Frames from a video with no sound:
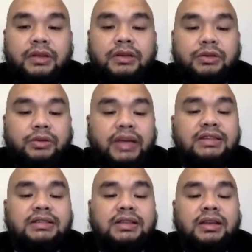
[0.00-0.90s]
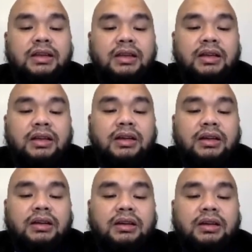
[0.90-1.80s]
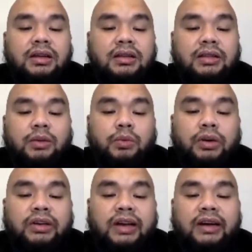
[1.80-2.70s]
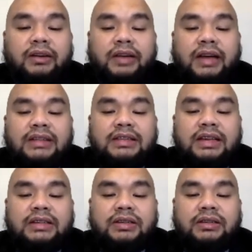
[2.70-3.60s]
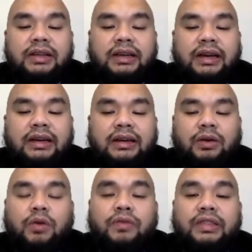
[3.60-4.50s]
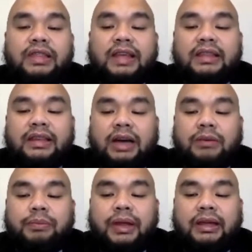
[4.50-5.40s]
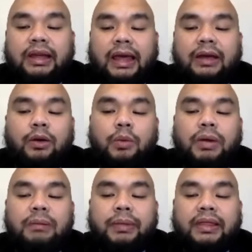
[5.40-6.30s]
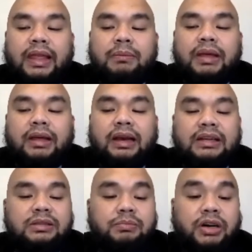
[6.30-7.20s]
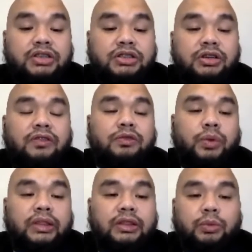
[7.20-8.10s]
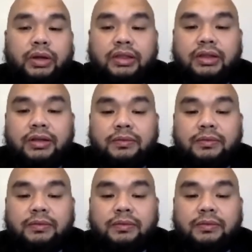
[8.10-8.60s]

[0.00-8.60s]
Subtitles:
So next, the World Health Organization declared the COVID-19 outbreak a global pandemic last March of 2020.